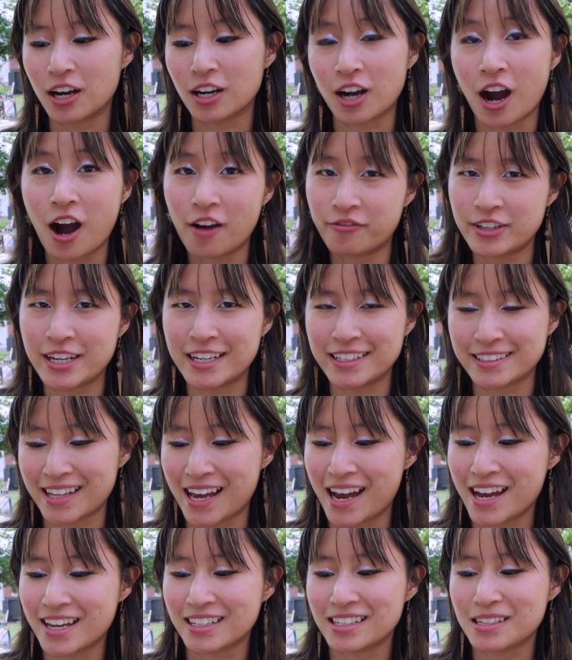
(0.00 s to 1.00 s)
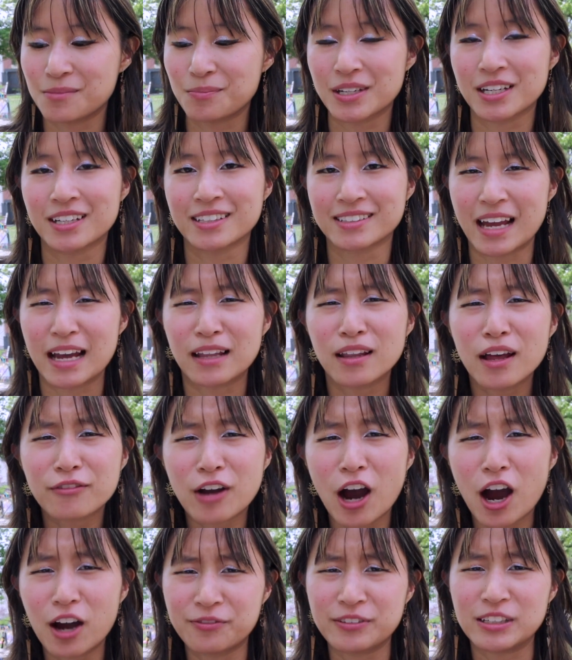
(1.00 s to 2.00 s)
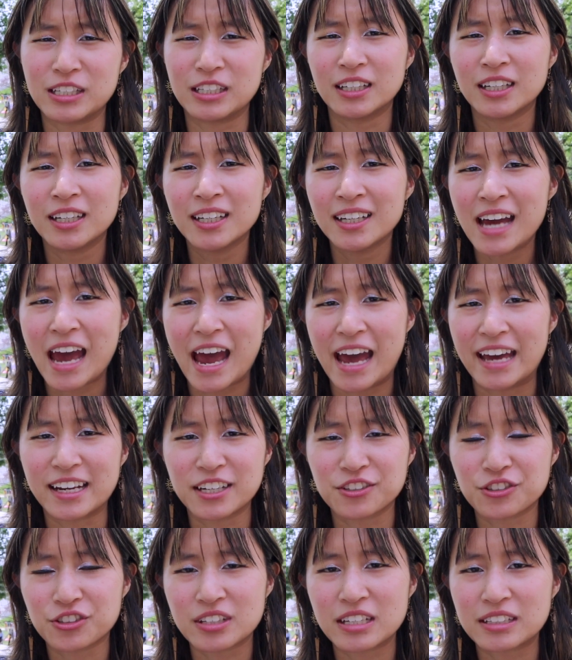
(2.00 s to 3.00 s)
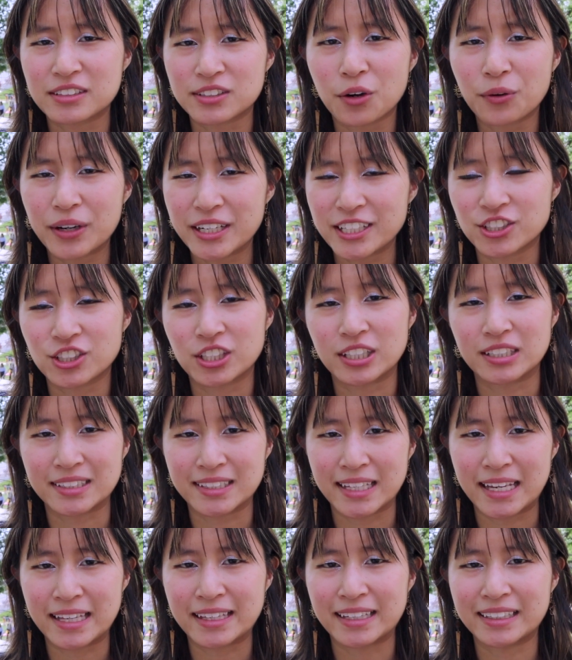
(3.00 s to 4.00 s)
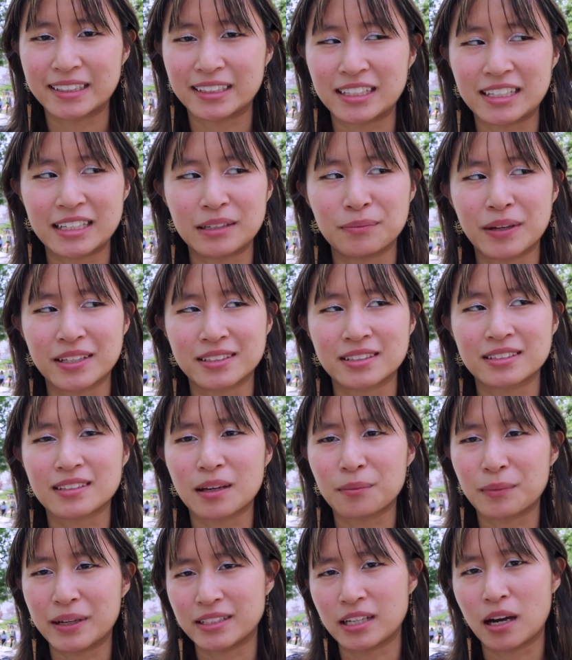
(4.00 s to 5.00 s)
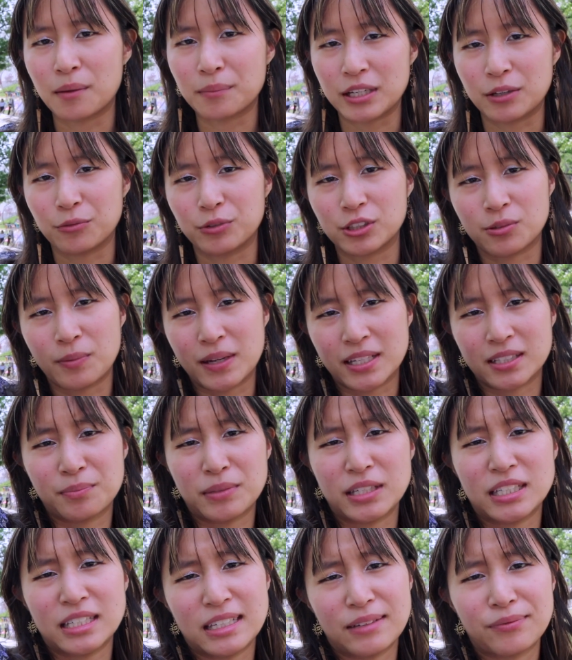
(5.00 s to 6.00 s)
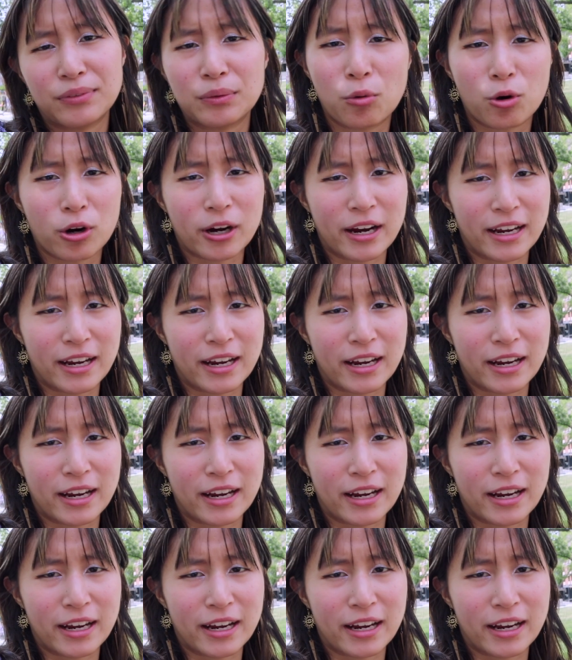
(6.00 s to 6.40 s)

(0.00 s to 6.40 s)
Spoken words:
coffee anxiety, because I love coffee and I just get so anxious and then it messes up my tummy, which makes me even more